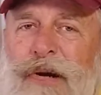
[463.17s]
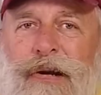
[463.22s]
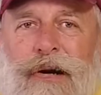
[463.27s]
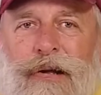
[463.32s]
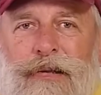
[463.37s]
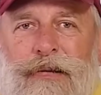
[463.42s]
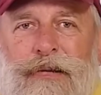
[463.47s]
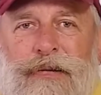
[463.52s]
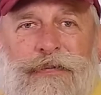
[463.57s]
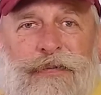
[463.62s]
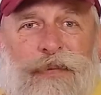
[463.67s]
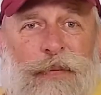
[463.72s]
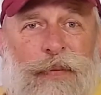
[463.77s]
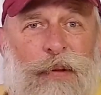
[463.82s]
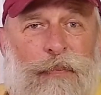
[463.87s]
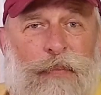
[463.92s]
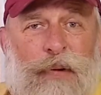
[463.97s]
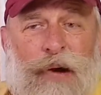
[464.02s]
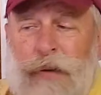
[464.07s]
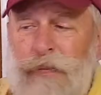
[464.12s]
color from
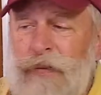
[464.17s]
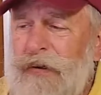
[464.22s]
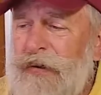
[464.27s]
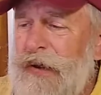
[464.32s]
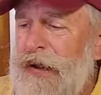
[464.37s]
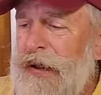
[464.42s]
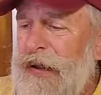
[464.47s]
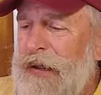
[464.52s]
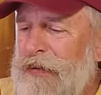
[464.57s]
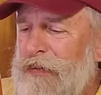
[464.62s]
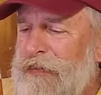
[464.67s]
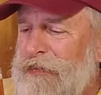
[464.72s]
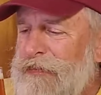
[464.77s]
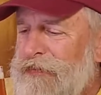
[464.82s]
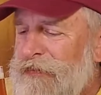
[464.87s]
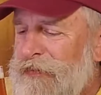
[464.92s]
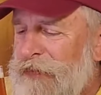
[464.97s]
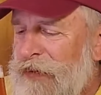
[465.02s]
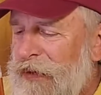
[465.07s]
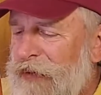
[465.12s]
the pomegranate,
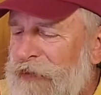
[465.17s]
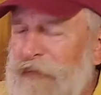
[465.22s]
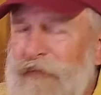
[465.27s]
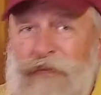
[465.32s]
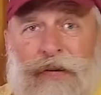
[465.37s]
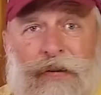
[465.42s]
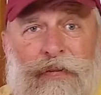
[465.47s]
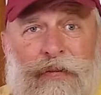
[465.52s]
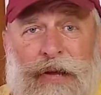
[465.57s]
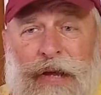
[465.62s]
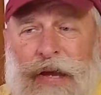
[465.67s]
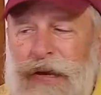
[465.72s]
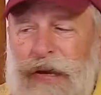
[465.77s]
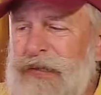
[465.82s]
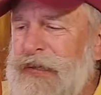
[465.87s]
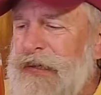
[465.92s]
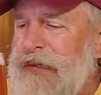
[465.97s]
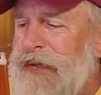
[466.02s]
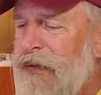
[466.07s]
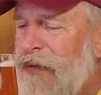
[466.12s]
very
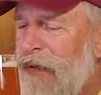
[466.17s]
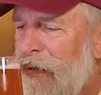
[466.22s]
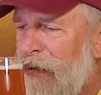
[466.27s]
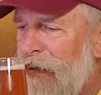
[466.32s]
hazy.